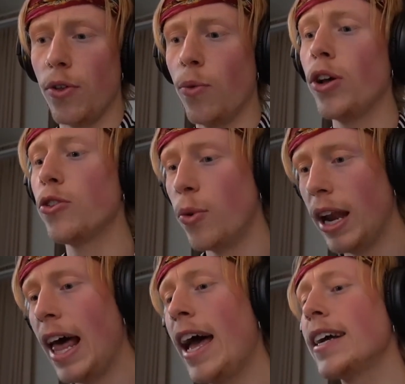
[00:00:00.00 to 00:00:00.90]
want to
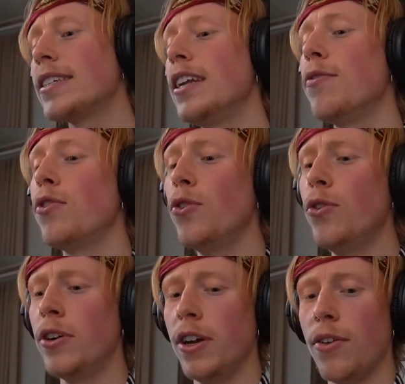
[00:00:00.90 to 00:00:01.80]
relax, and if
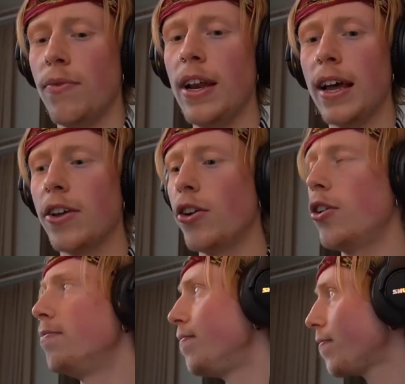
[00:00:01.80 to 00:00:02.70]
you feel like
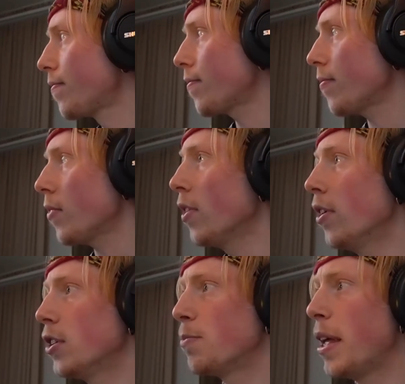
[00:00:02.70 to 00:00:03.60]
you're
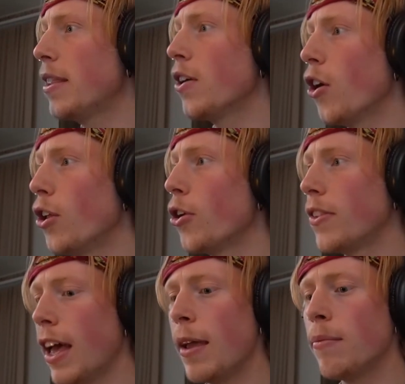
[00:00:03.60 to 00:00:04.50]
spending all your
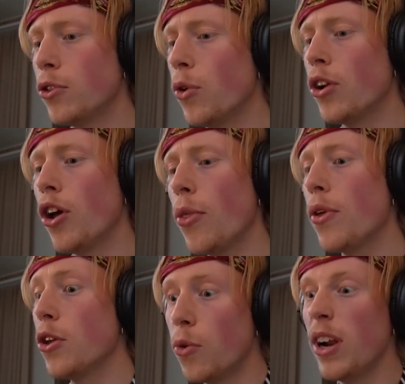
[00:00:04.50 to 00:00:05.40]
time doing
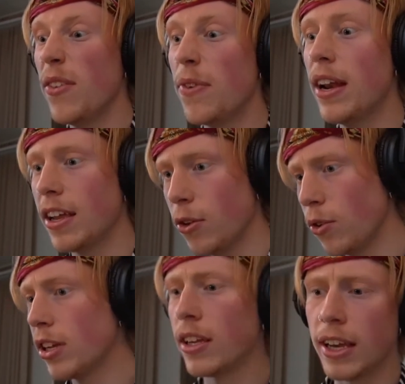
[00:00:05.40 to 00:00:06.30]
nothing, you really feel like
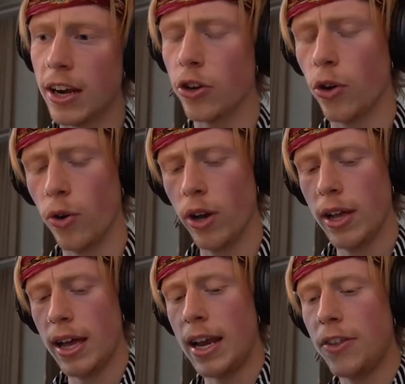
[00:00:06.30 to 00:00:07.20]
you gotta go
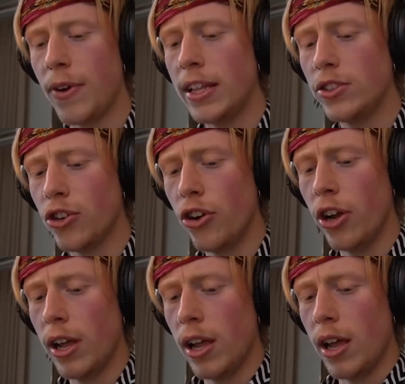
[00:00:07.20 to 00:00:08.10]
an adventure.
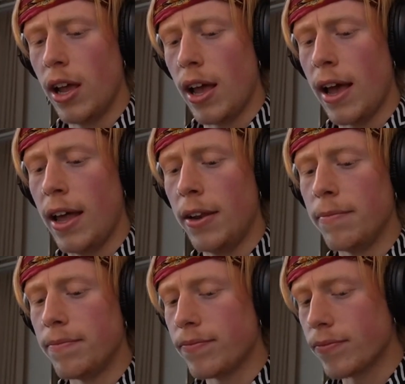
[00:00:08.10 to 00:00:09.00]

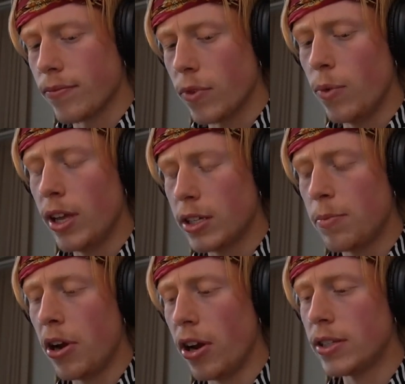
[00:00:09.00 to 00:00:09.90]
And we
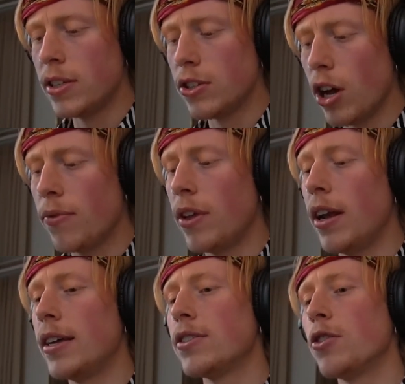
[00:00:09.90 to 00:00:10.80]
experience this
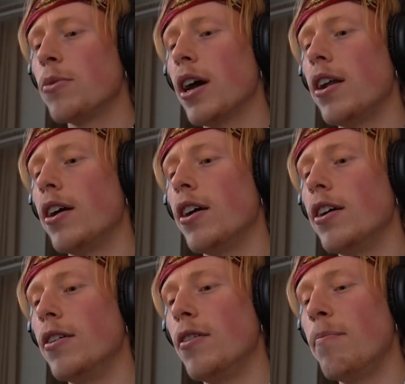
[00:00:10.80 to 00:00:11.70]
often as some kind
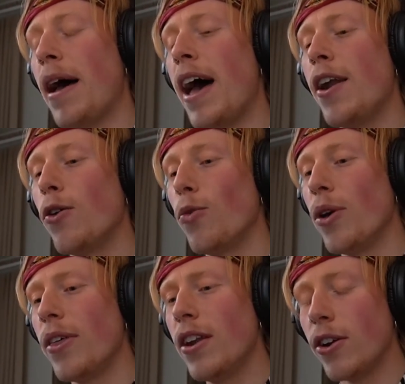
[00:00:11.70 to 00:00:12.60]
of battle
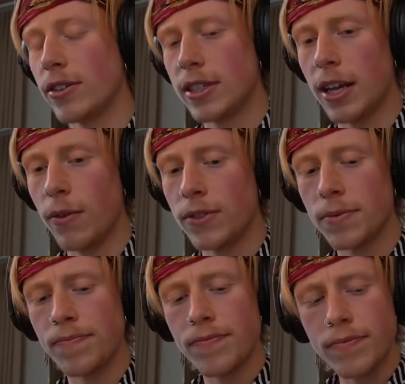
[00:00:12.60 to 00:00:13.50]
within ourselves.